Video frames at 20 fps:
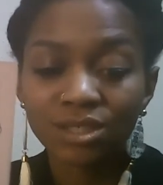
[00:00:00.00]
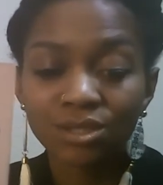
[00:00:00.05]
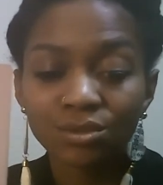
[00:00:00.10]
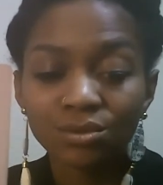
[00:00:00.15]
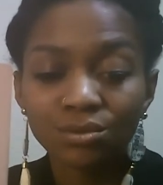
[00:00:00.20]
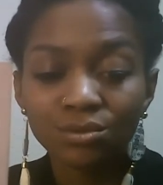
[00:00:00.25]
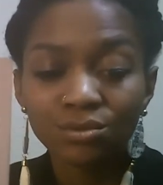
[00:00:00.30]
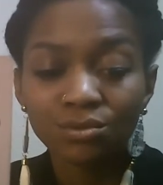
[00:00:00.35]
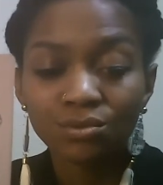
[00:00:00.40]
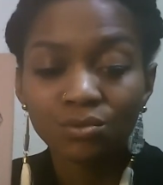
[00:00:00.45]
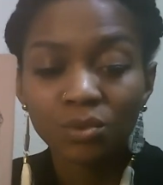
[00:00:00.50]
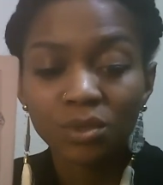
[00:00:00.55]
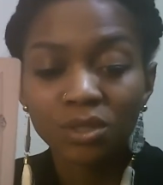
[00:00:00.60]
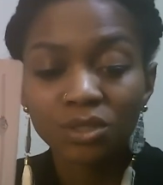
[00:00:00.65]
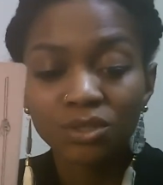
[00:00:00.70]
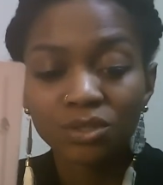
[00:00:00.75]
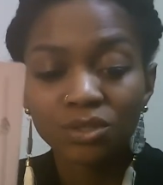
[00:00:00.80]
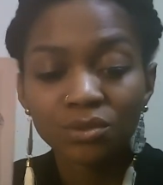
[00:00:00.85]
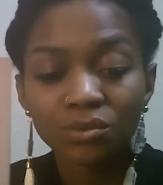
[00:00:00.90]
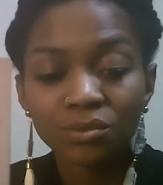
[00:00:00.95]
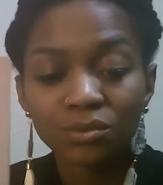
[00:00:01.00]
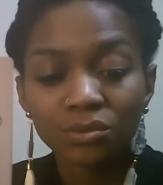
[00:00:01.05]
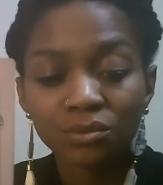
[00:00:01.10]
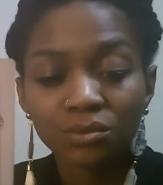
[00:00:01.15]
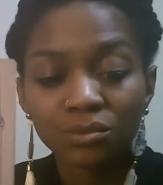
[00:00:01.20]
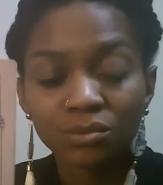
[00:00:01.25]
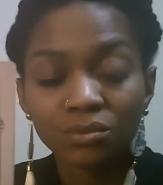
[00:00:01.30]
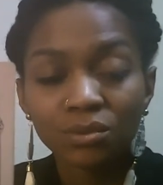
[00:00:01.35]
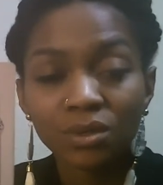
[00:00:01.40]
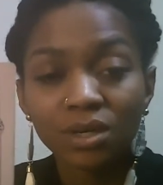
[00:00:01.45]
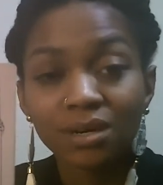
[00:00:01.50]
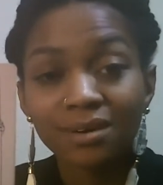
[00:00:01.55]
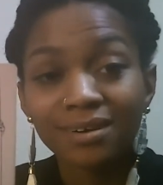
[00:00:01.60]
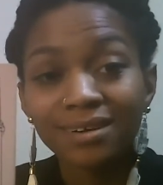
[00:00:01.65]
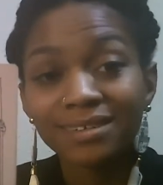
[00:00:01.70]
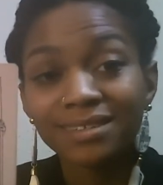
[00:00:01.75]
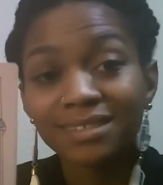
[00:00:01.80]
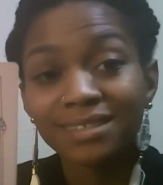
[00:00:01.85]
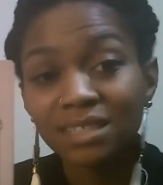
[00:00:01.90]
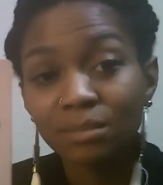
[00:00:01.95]
to what you are
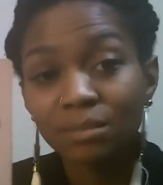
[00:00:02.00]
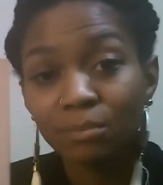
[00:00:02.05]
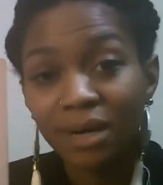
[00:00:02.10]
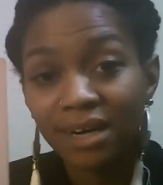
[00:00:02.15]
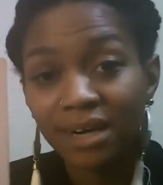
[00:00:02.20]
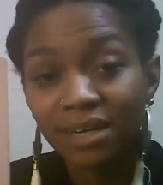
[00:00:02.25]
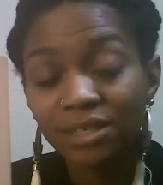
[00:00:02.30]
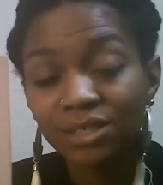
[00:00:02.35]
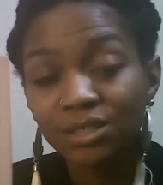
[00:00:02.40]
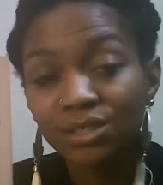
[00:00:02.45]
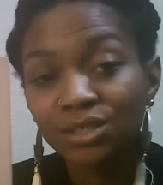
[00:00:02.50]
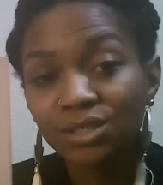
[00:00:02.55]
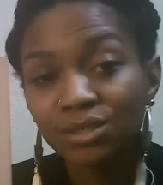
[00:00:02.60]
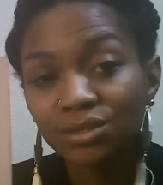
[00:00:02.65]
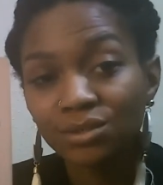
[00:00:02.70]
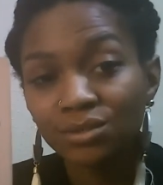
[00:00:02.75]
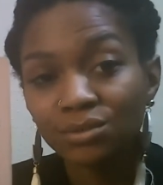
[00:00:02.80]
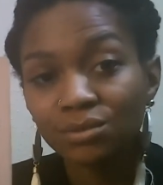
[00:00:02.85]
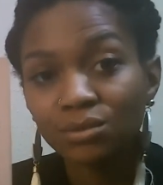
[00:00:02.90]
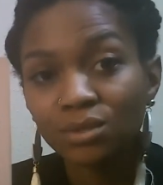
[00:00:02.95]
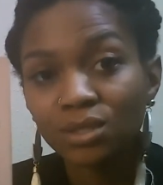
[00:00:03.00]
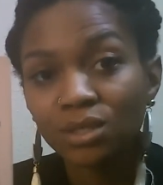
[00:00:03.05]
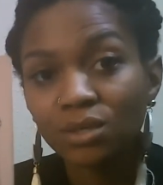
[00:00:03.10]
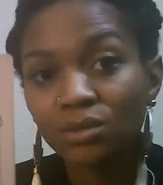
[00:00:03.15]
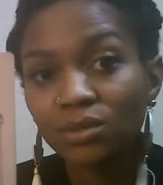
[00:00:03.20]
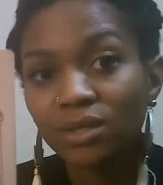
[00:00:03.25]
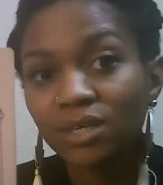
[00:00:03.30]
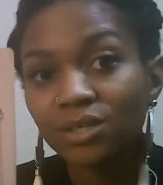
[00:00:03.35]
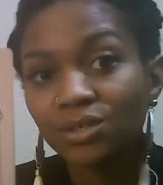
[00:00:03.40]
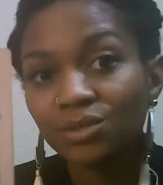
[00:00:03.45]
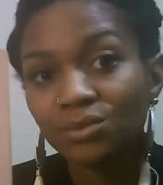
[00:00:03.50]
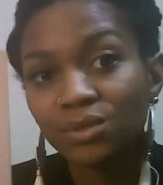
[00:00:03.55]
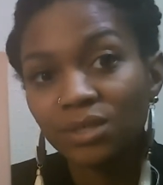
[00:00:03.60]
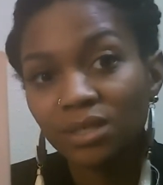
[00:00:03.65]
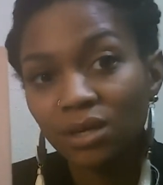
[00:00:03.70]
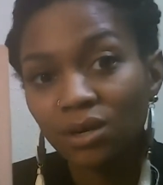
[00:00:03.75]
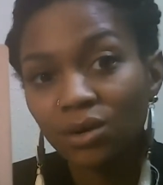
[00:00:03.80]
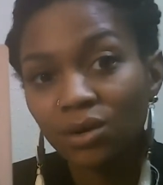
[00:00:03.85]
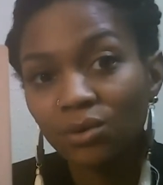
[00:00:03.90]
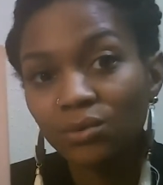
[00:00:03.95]
inspired to do so that you
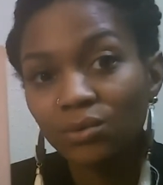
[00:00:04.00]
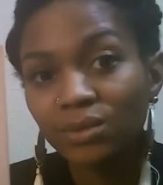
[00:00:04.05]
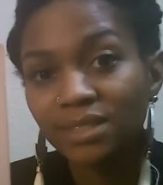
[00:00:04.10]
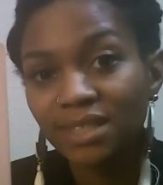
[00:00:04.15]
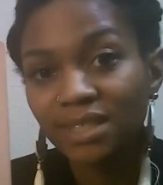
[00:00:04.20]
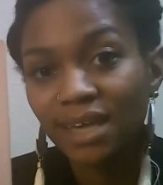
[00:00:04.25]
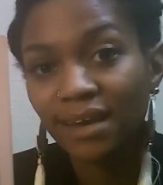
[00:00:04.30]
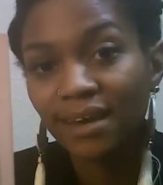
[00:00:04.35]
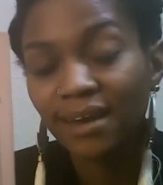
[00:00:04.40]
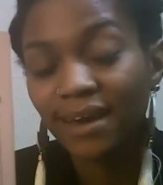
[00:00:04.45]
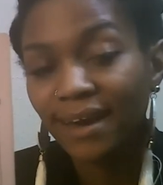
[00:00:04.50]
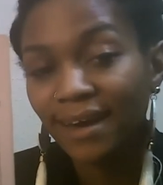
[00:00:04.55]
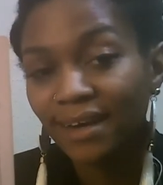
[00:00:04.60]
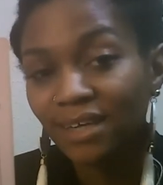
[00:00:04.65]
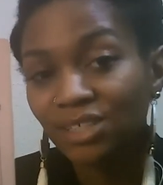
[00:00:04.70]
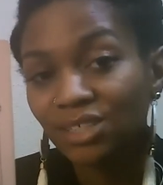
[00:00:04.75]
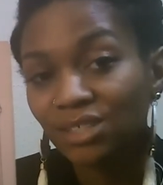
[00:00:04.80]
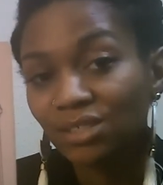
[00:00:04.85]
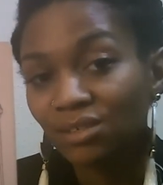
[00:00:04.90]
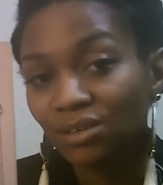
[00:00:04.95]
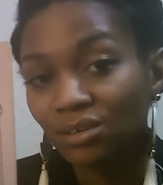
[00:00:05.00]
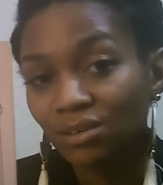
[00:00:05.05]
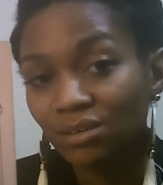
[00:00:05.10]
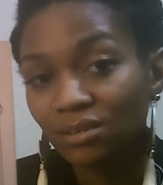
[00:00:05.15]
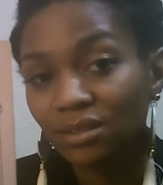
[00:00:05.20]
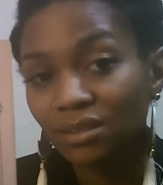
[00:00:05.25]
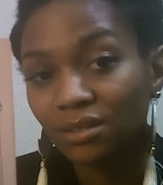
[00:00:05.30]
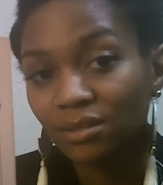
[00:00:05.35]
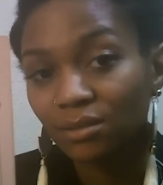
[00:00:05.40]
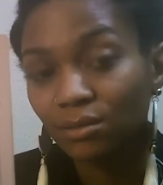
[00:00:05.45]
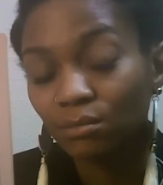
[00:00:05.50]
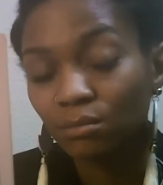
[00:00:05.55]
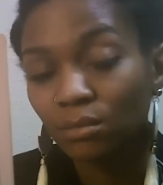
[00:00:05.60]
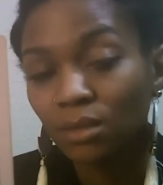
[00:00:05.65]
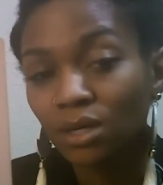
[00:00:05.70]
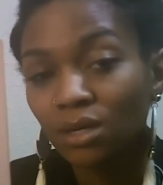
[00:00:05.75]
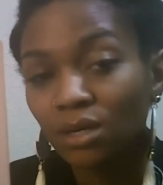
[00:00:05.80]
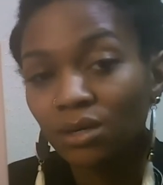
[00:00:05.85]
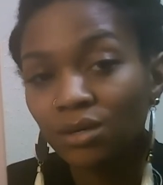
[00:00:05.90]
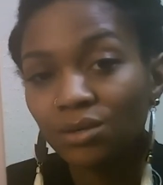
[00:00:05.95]
can go and take action on them.
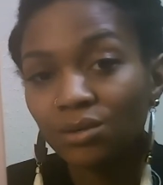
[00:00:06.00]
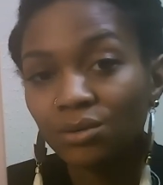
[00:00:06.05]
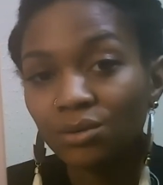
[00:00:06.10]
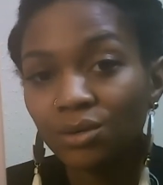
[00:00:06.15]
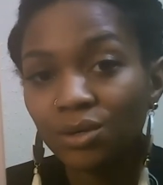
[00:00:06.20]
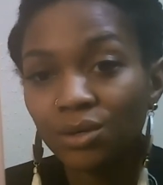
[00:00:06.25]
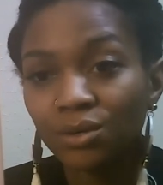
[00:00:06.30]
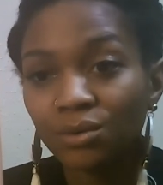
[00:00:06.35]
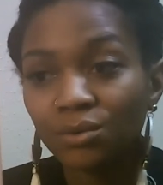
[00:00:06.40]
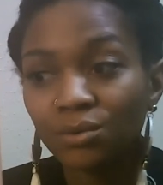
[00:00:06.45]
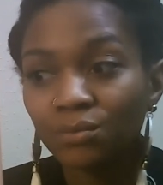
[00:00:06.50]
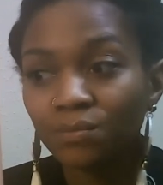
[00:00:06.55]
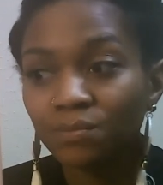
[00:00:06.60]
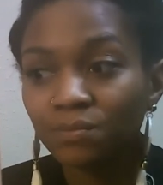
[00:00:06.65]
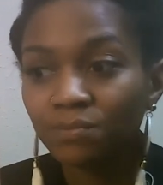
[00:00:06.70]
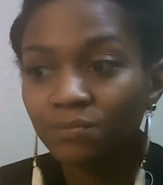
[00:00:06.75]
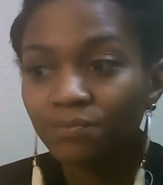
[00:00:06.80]
You know,